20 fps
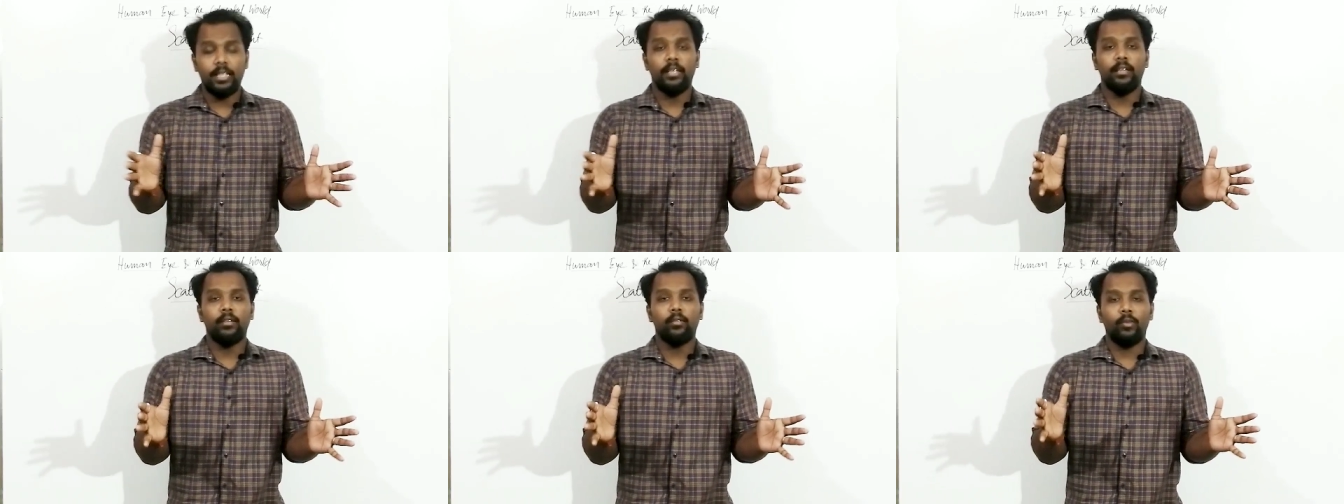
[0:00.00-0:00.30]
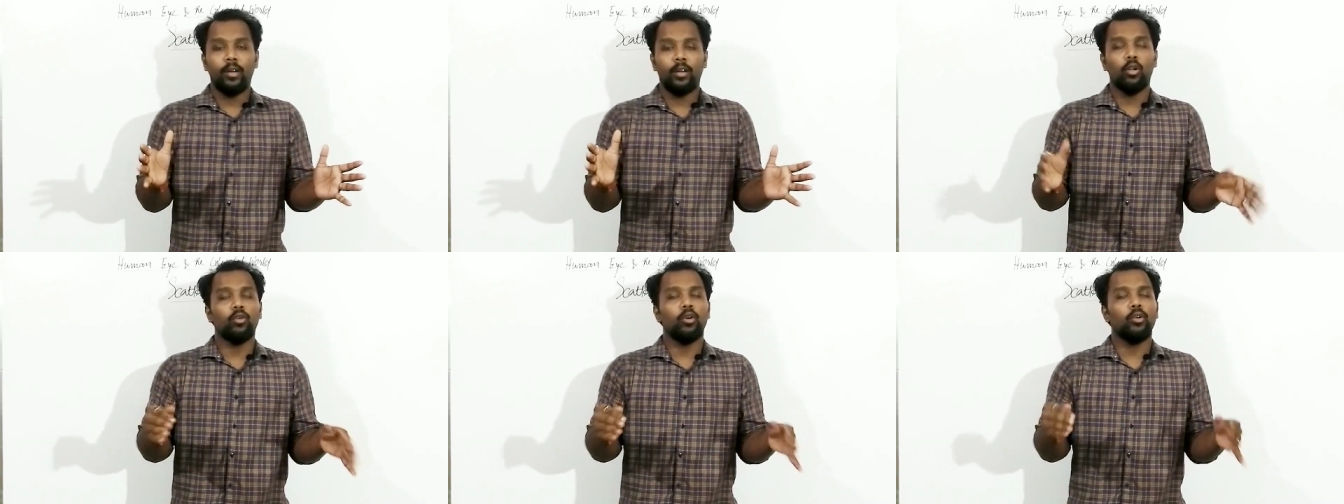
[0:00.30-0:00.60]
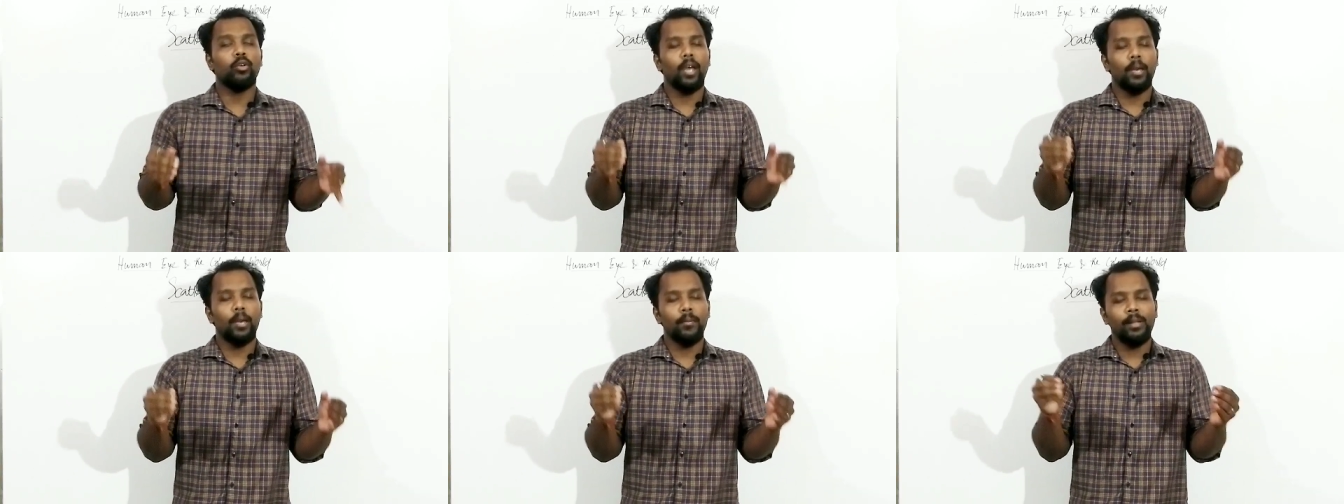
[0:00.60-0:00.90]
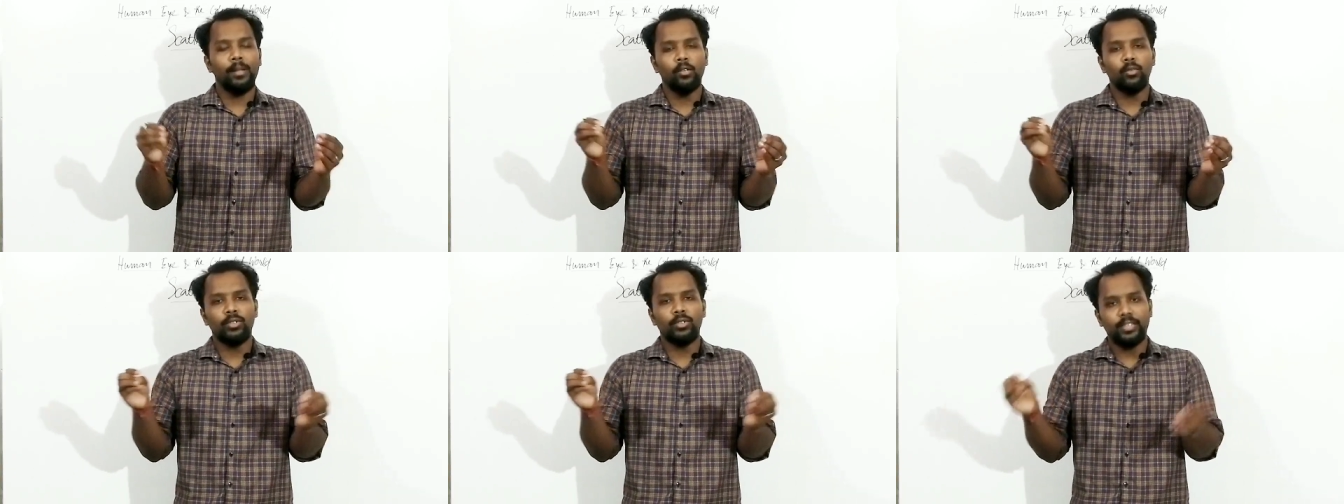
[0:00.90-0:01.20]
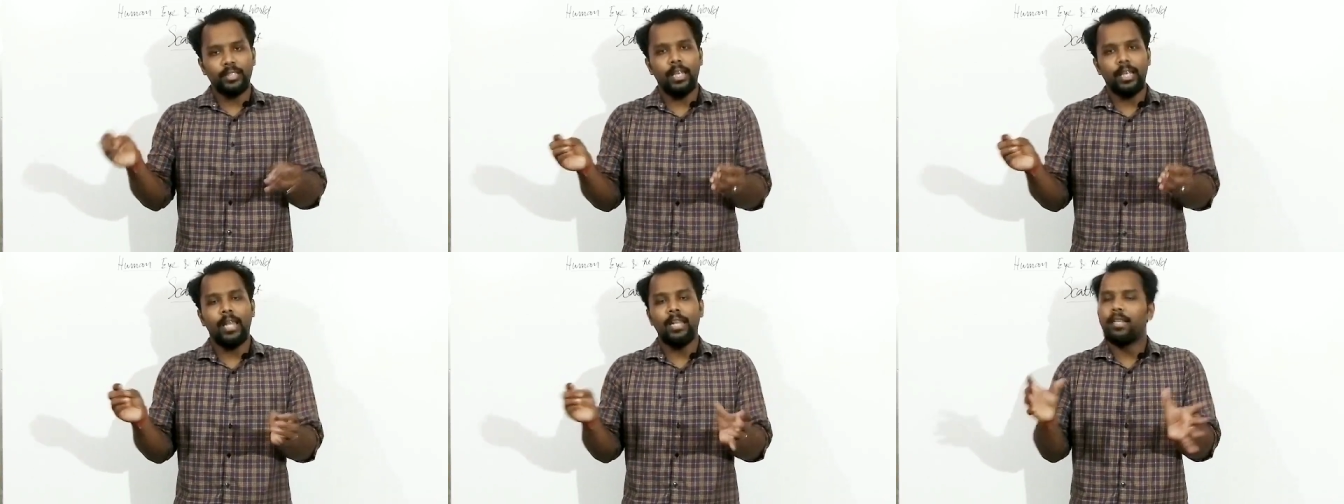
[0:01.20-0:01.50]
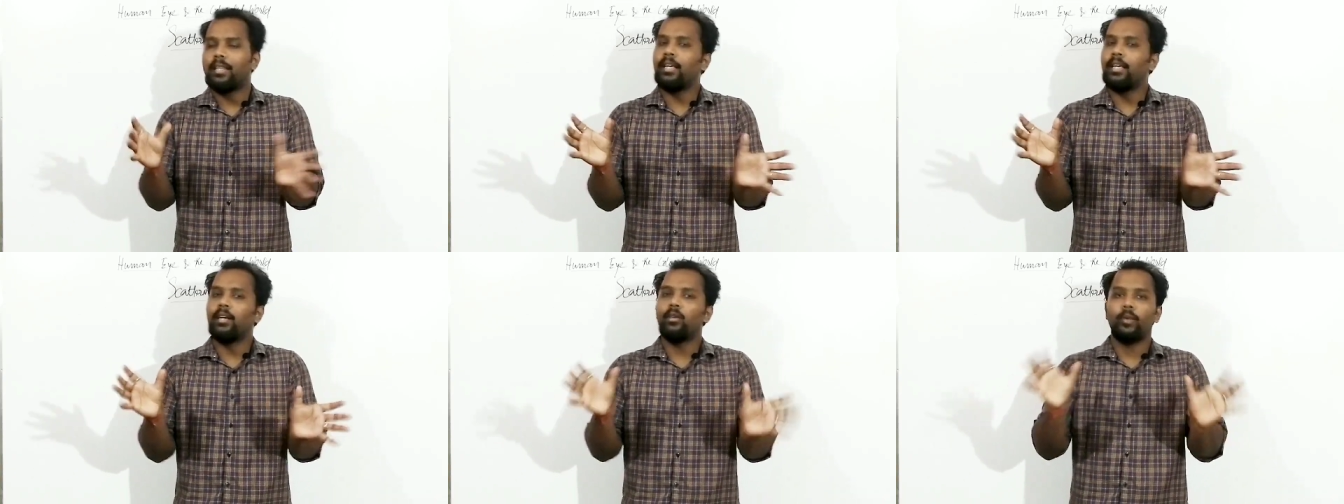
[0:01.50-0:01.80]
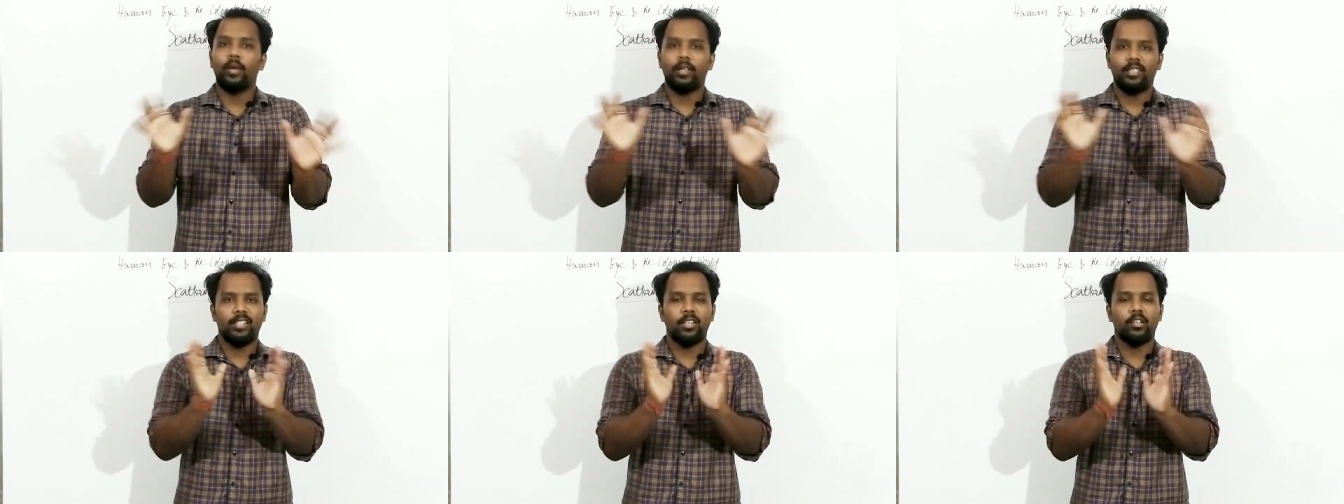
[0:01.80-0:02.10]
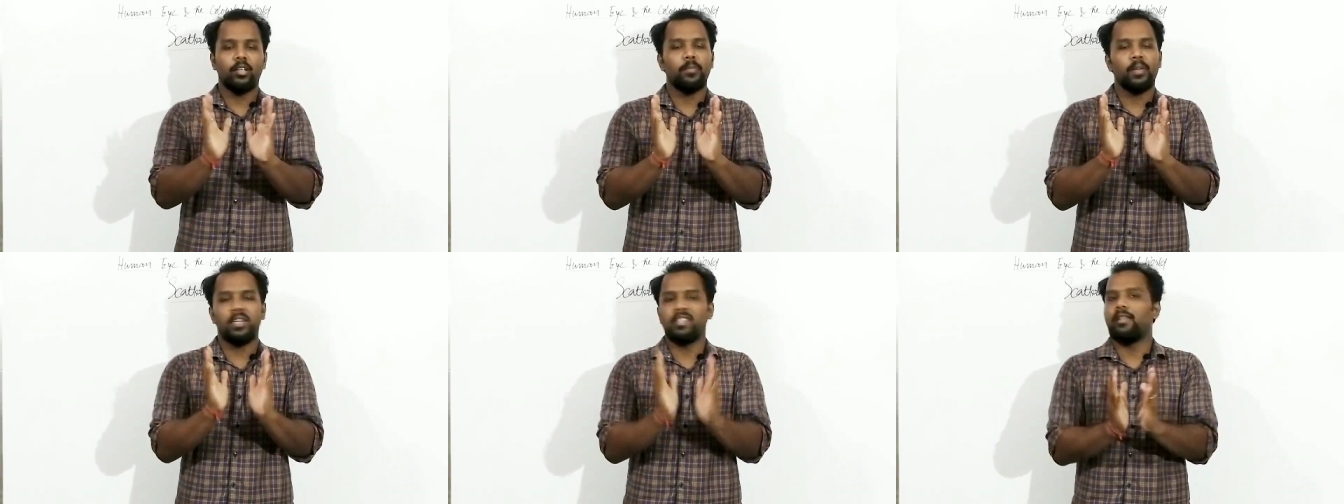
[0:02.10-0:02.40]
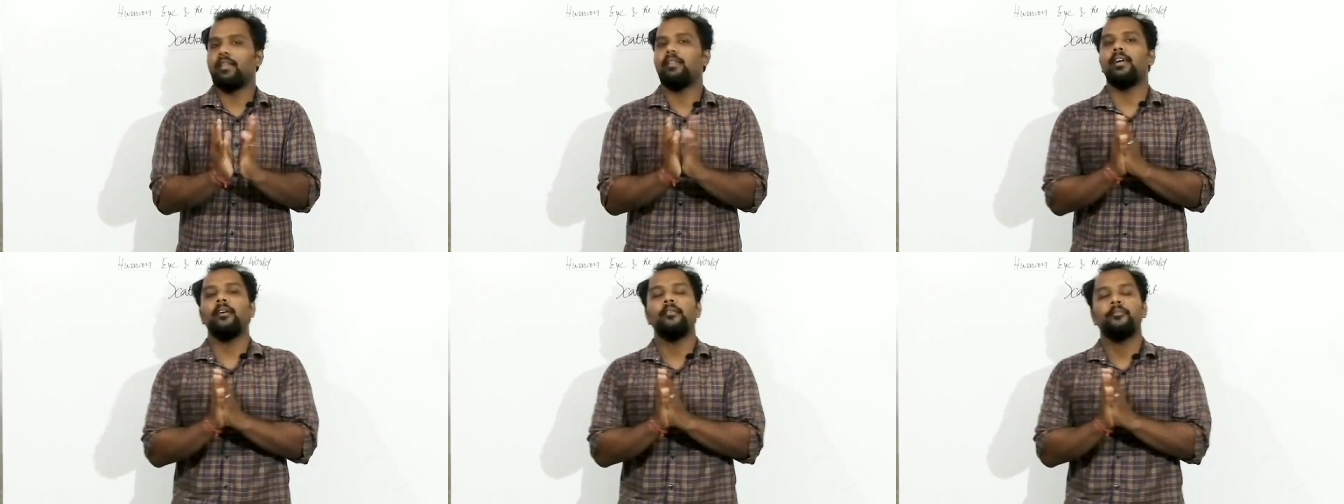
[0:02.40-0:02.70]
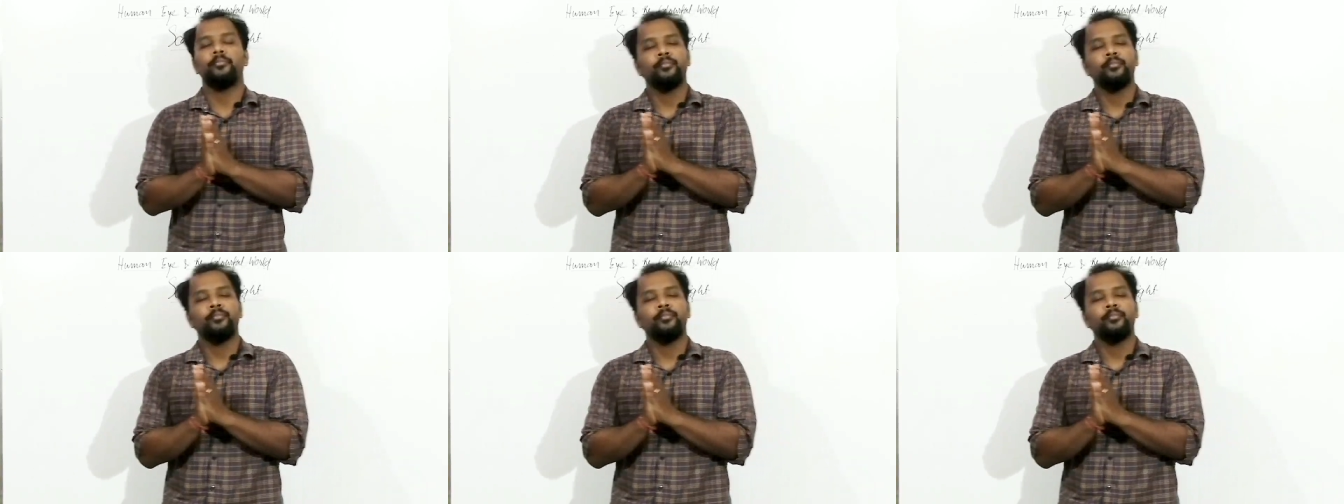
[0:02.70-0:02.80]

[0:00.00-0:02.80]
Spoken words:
we are not going to be able to see anything which is actually present in the